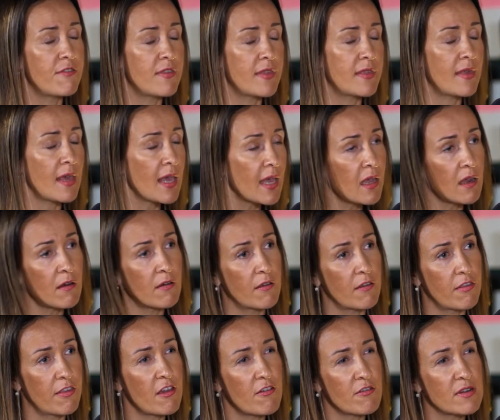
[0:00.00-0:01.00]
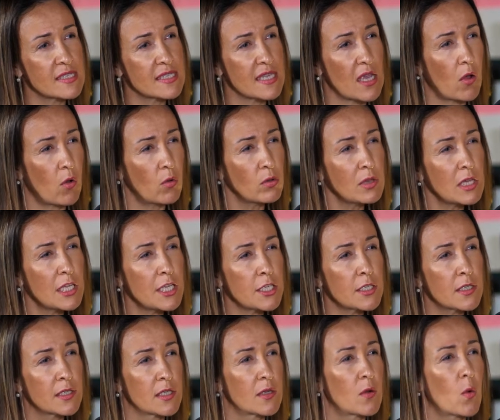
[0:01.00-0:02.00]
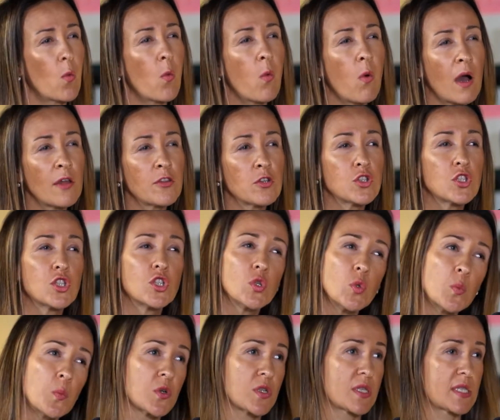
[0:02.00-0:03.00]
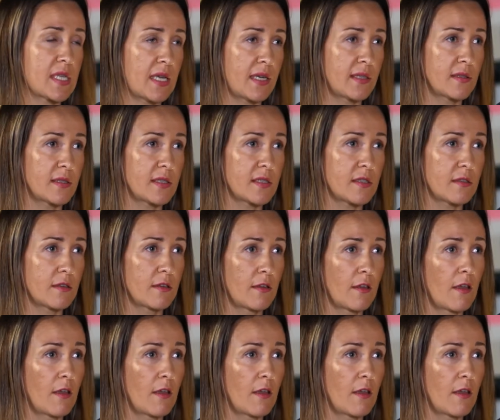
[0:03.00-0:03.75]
there is only 1 or 2%